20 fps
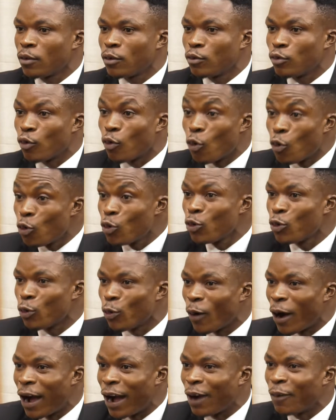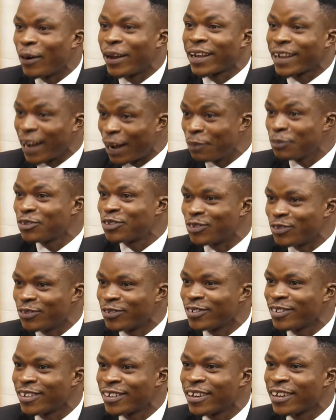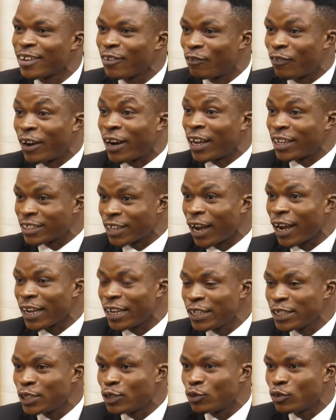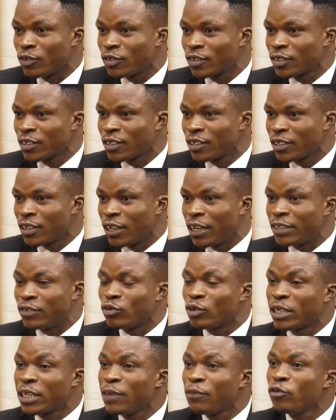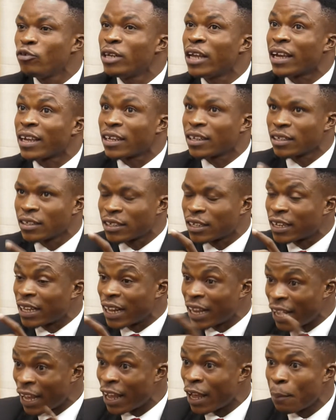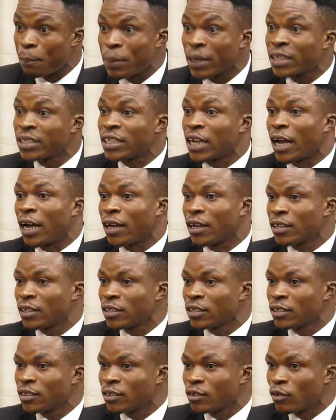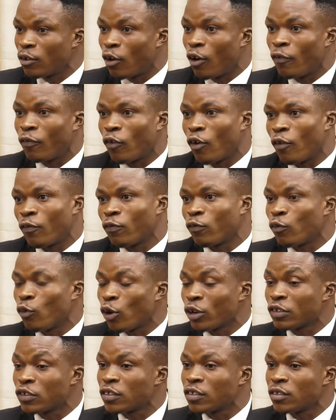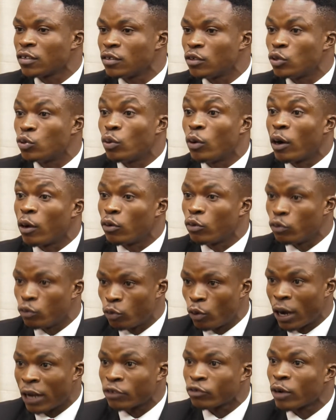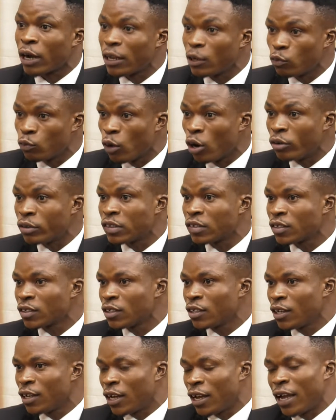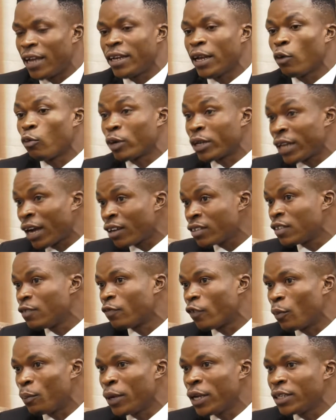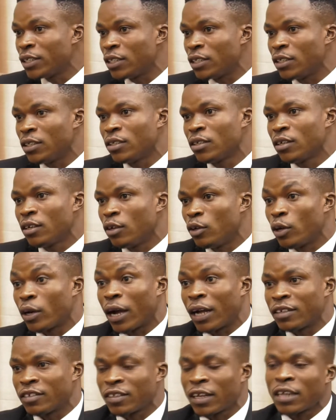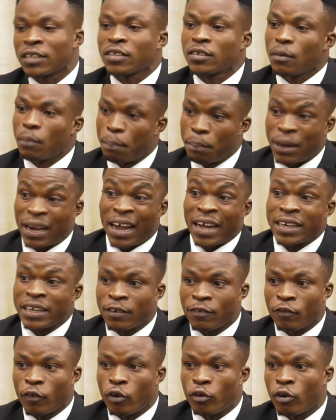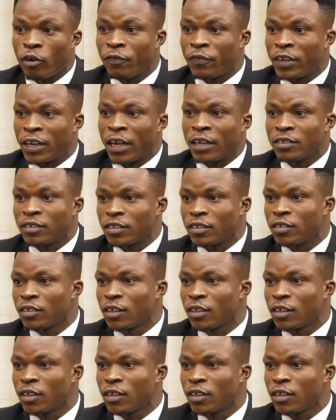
who you are when it comes to financial issues. It will give you the clear picture of what you actually want. And then with that information, you can start planning for your finances.